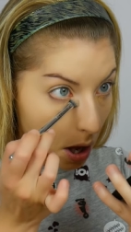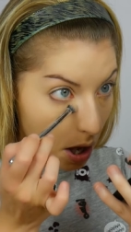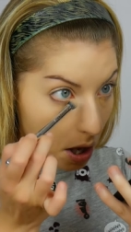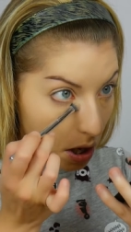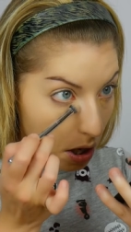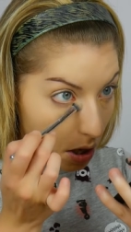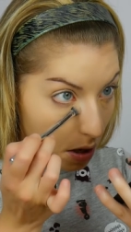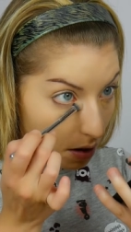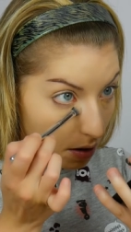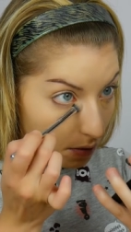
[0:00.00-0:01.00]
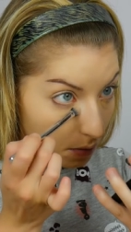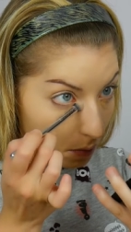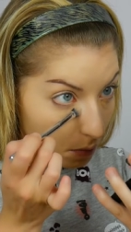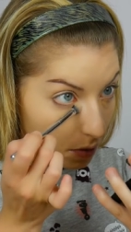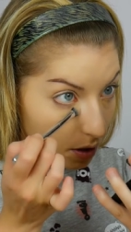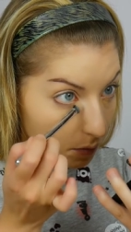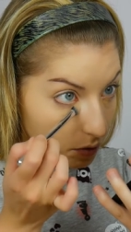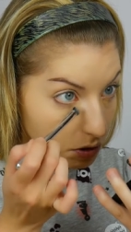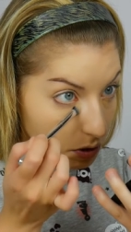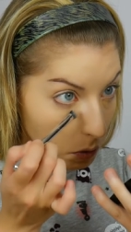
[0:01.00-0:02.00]
And then um, what I
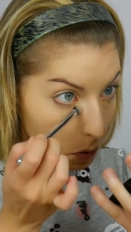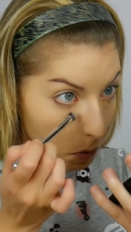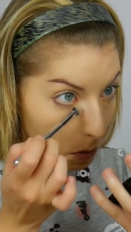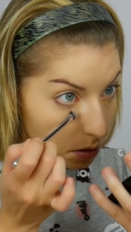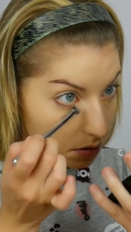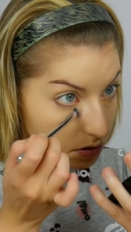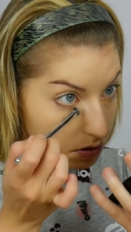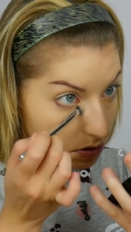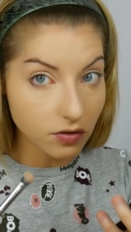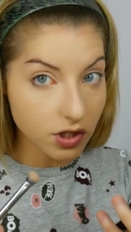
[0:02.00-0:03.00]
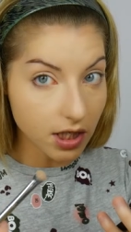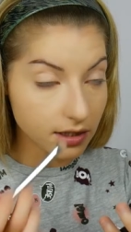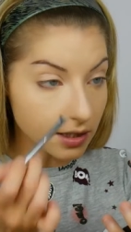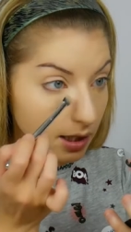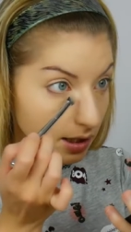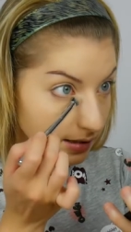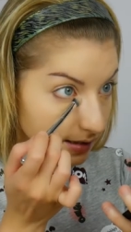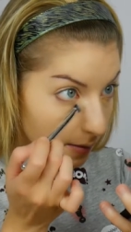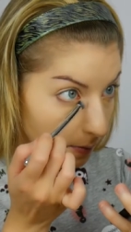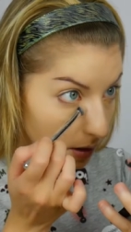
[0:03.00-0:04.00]
would do is to gently
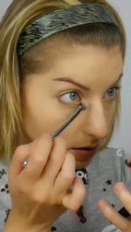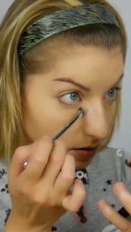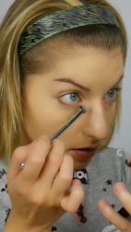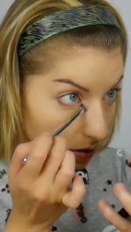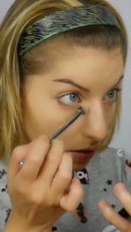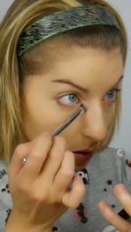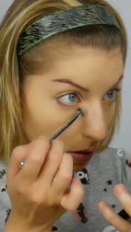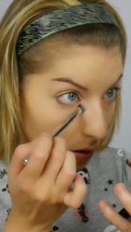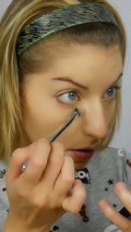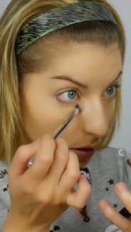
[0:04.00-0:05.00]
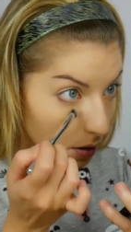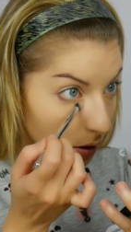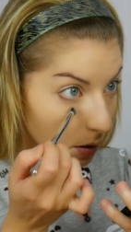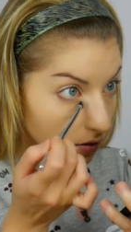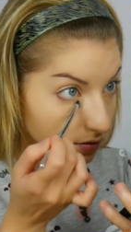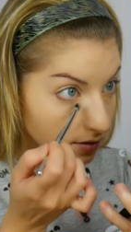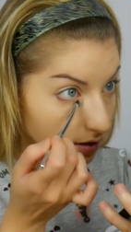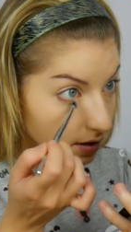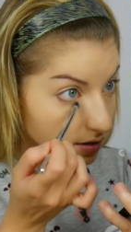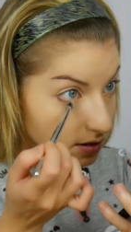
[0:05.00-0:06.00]
tap it
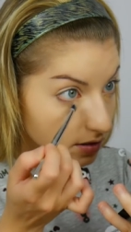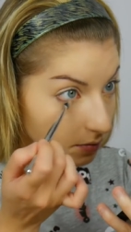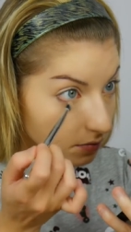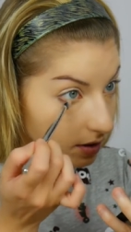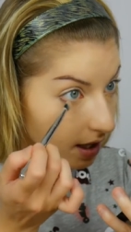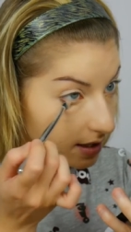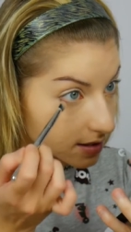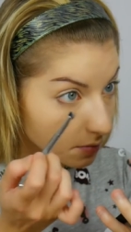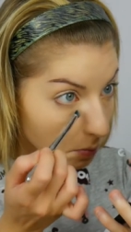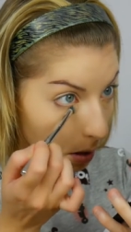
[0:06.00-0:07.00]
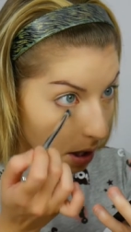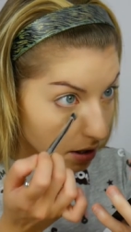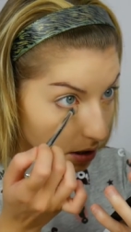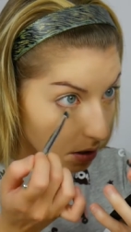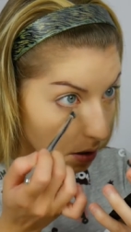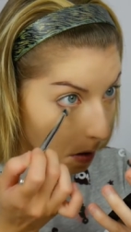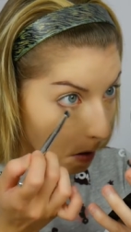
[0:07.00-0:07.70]
till it's nice and blended.